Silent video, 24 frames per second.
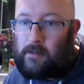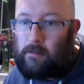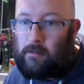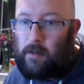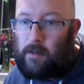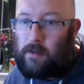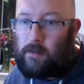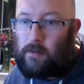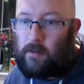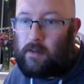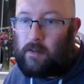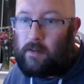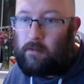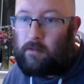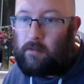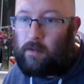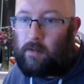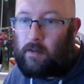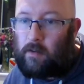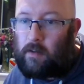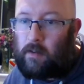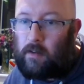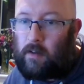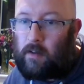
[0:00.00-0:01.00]
Bonus round?
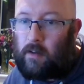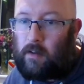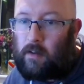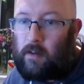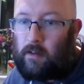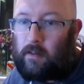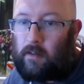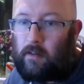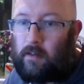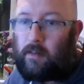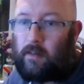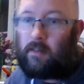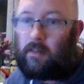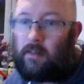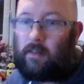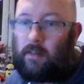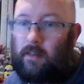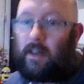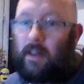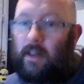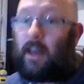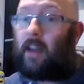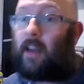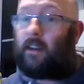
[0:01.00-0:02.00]

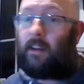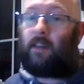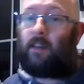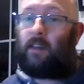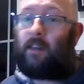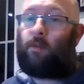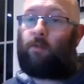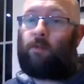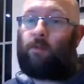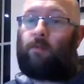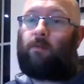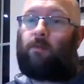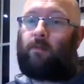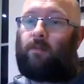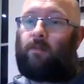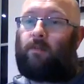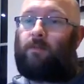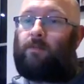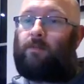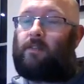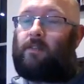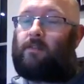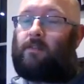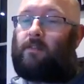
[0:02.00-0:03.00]
Yeah, Lee, we
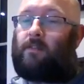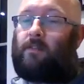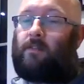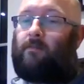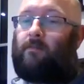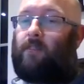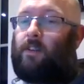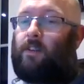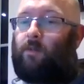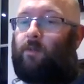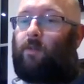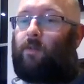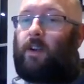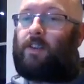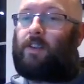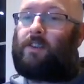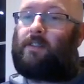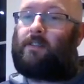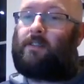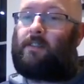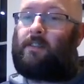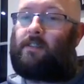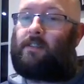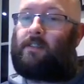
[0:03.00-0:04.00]
will do some Red Dwarf
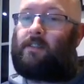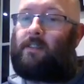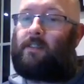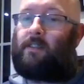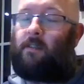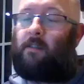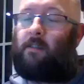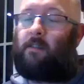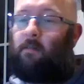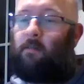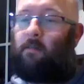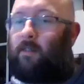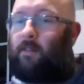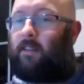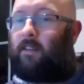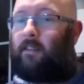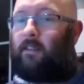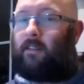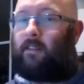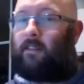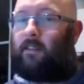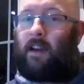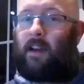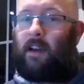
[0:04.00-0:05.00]
questions at some point.
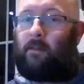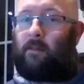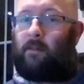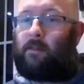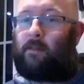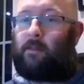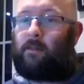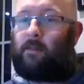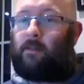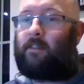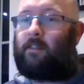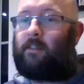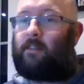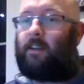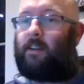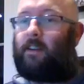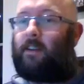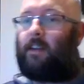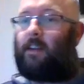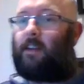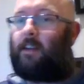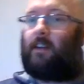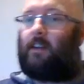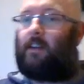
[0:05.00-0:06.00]
Absolutely,
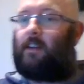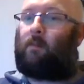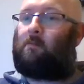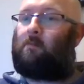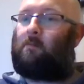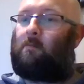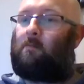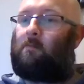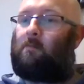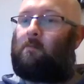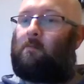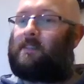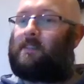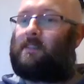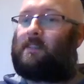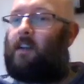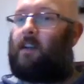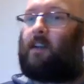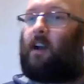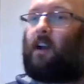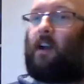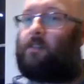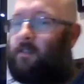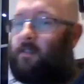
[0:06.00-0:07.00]
it won't be tonight. I'll
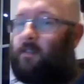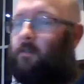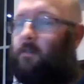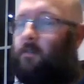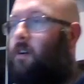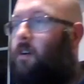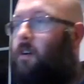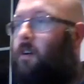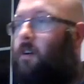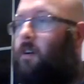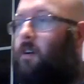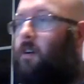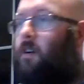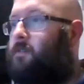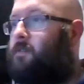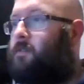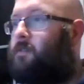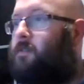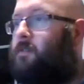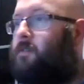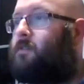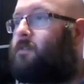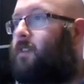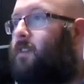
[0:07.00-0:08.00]
do some Red
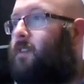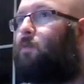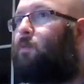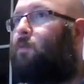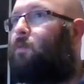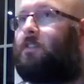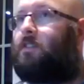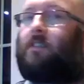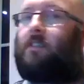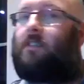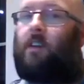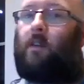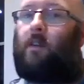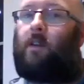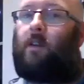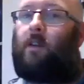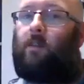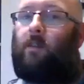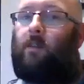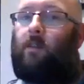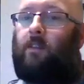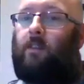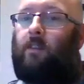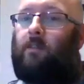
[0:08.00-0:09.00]
Dwarf questions though in
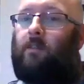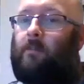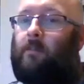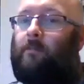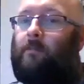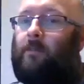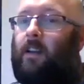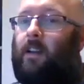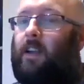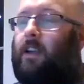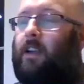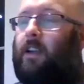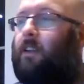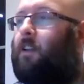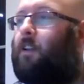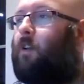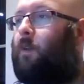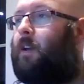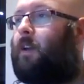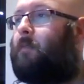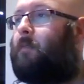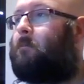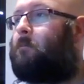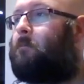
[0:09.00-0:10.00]
one of them. I'll let you
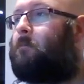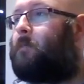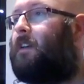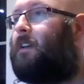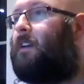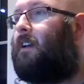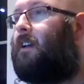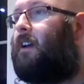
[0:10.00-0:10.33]
know when.